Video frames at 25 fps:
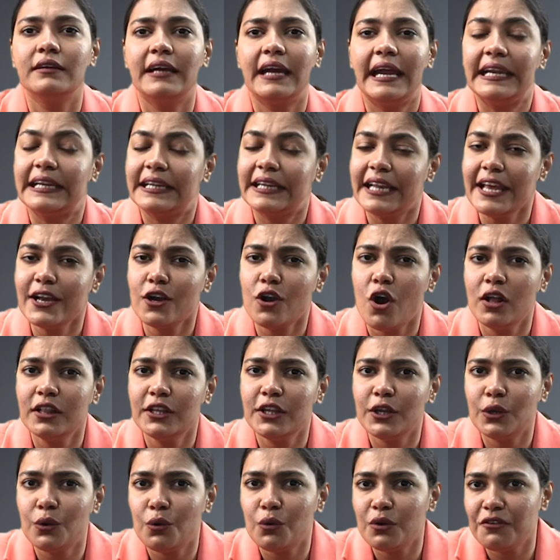and click on
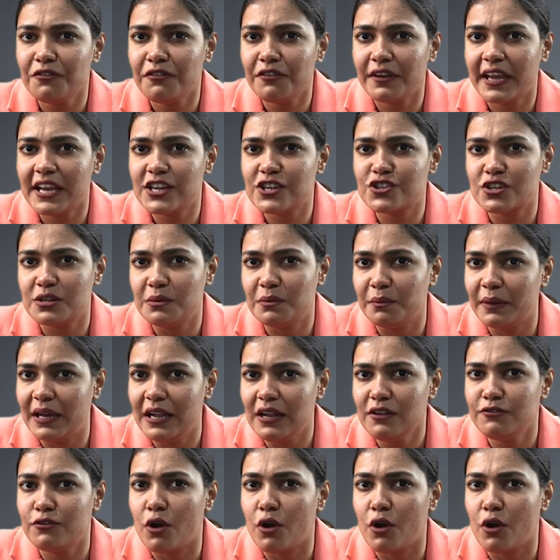the notification bell